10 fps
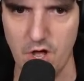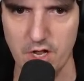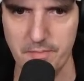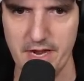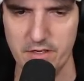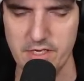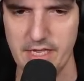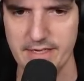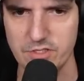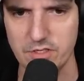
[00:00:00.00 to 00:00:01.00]
automatically
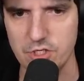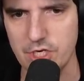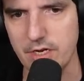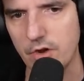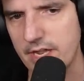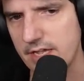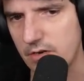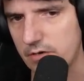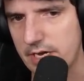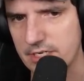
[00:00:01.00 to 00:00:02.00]
canceling the shade. Okay, I
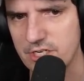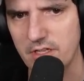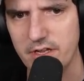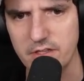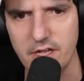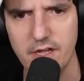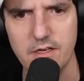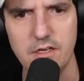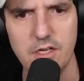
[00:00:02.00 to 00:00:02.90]
don't actually like that.